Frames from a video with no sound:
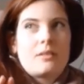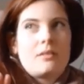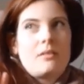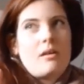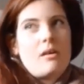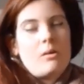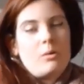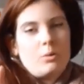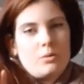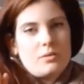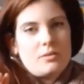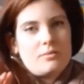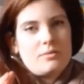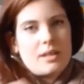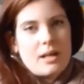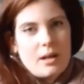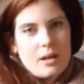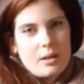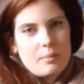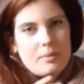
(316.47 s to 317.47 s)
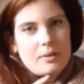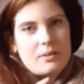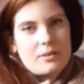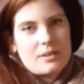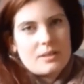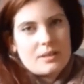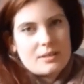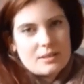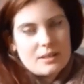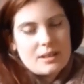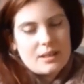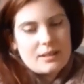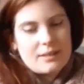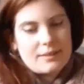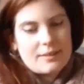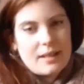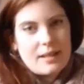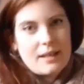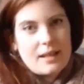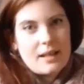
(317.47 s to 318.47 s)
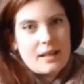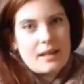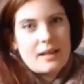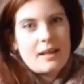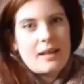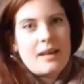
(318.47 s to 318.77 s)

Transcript: old derrick buildings and things like that.